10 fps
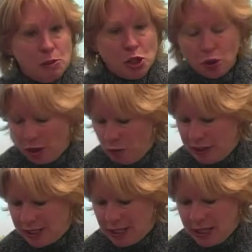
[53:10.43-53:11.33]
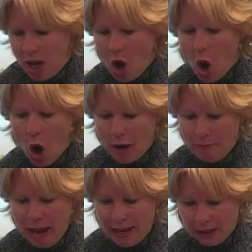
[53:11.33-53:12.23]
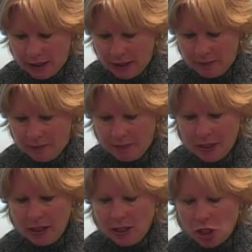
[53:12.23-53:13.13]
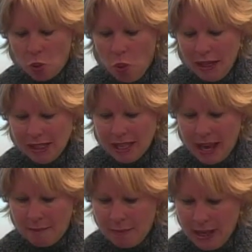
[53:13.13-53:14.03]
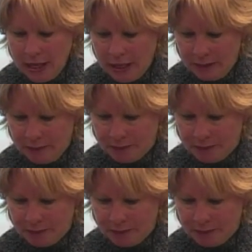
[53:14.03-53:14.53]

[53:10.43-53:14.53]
majority of what we see automatically. So what does that mean